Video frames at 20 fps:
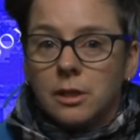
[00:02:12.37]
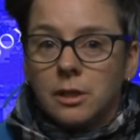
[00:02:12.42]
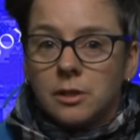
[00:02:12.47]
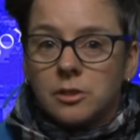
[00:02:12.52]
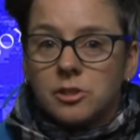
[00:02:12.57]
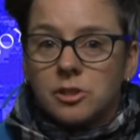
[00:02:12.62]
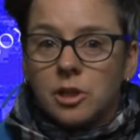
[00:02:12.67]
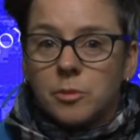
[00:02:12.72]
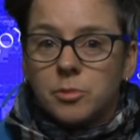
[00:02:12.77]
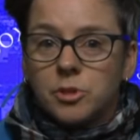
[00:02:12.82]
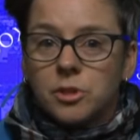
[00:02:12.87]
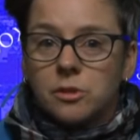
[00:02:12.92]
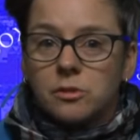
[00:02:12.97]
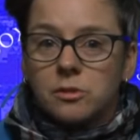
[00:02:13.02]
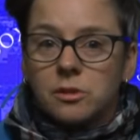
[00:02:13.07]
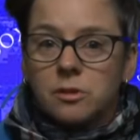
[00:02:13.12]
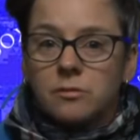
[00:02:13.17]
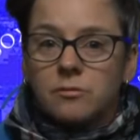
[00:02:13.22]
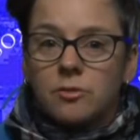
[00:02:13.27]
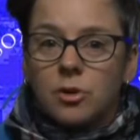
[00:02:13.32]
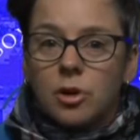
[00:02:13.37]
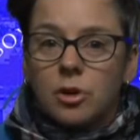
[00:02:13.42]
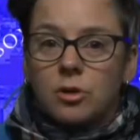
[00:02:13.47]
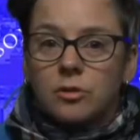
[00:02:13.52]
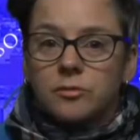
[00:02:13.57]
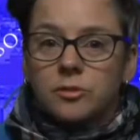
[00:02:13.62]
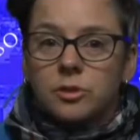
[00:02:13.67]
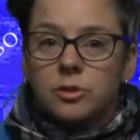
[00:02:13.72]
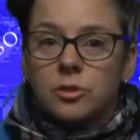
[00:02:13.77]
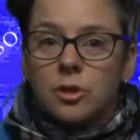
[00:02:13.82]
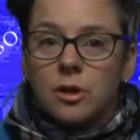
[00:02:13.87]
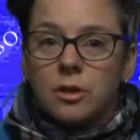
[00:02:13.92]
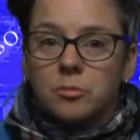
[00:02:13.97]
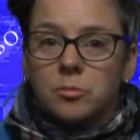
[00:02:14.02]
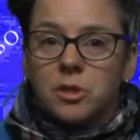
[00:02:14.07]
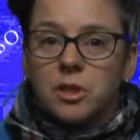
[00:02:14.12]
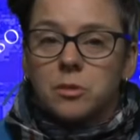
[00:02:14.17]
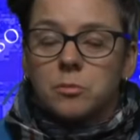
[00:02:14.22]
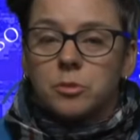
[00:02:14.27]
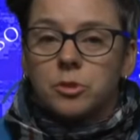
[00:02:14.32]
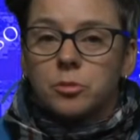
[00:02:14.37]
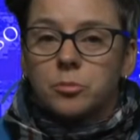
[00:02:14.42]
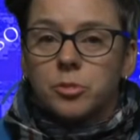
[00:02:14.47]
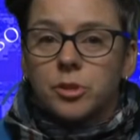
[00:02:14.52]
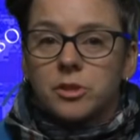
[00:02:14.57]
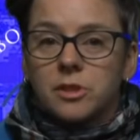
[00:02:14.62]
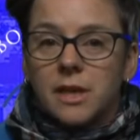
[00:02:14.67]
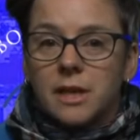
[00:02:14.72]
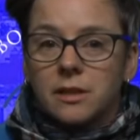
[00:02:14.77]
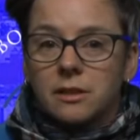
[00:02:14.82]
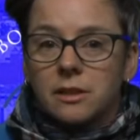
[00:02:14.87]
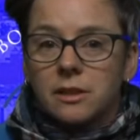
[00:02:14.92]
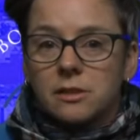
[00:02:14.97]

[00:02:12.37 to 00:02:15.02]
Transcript: Substance involved young people protect